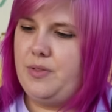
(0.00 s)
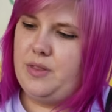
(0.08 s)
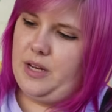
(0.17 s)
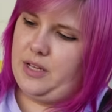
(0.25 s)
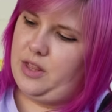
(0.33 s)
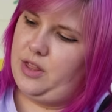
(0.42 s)

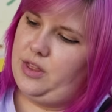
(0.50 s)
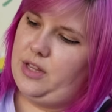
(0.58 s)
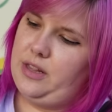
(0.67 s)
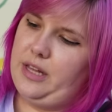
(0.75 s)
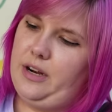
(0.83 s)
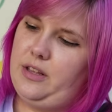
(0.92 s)
Like
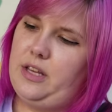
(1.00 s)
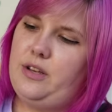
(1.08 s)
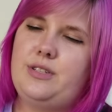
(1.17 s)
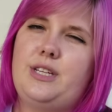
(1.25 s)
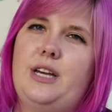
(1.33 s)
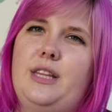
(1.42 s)
the layer that
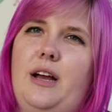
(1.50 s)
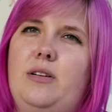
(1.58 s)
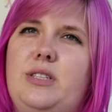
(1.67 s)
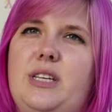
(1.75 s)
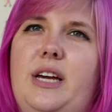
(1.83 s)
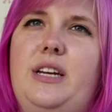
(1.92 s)
you see on the
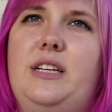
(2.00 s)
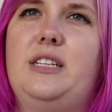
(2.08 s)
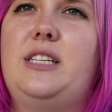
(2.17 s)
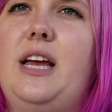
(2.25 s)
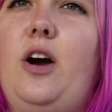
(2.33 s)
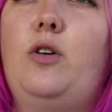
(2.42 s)
outside
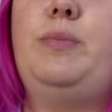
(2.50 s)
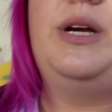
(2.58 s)
is how